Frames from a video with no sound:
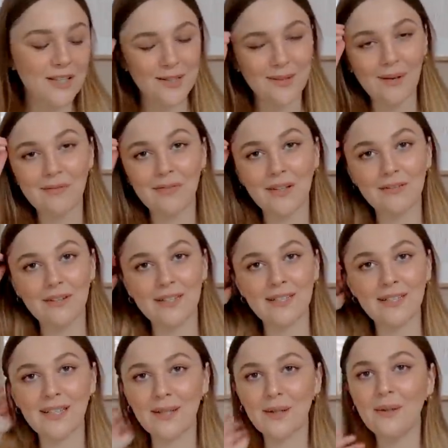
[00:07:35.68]
Instagram feed
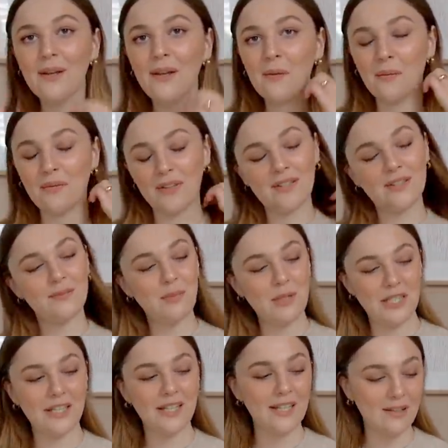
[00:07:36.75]
recently with this
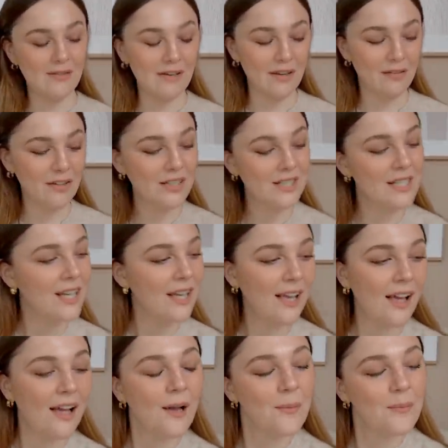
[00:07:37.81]
particular favourite,
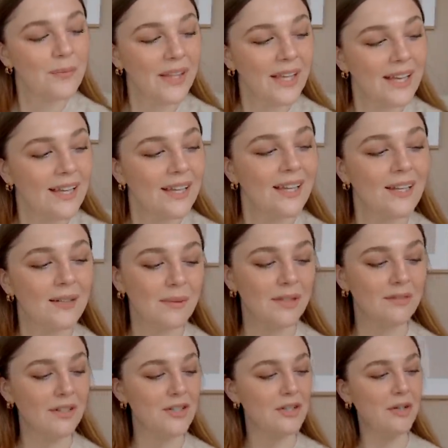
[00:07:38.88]
and I'm going
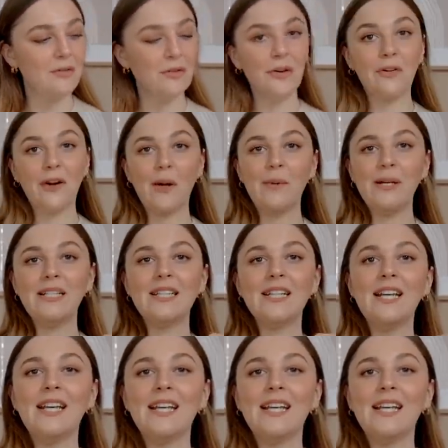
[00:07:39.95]
to reach over and grab it.